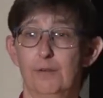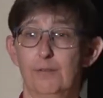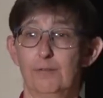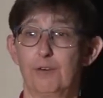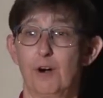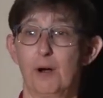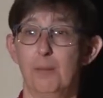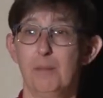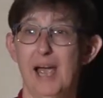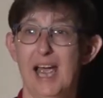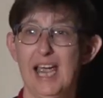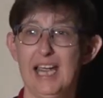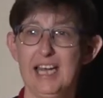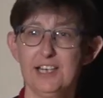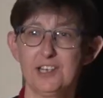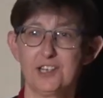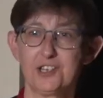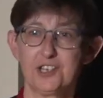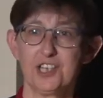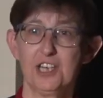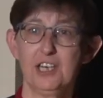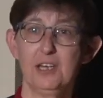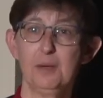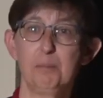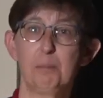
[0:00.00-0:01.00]
from
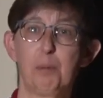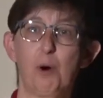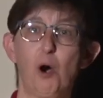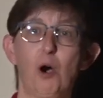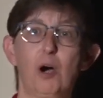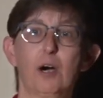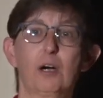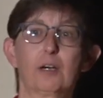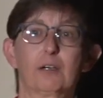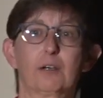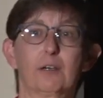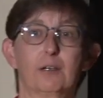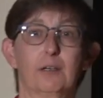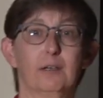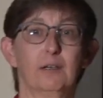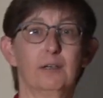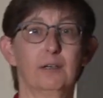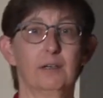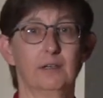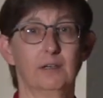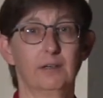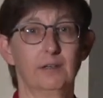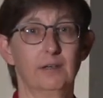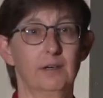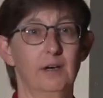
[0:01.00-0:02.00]
A.C. Parker
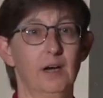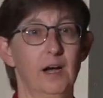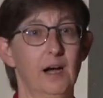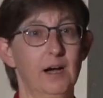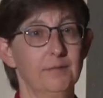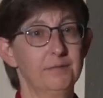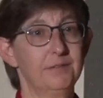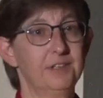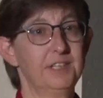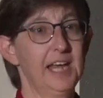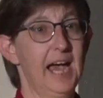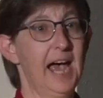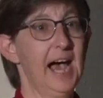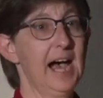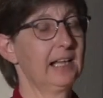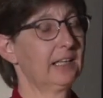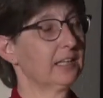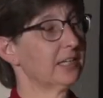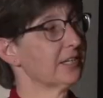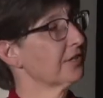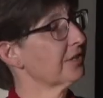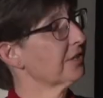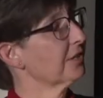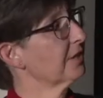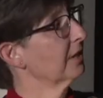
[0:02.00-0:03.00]
of
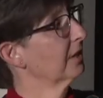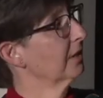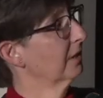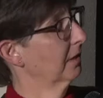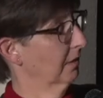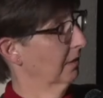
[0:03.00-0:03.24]
Dallas.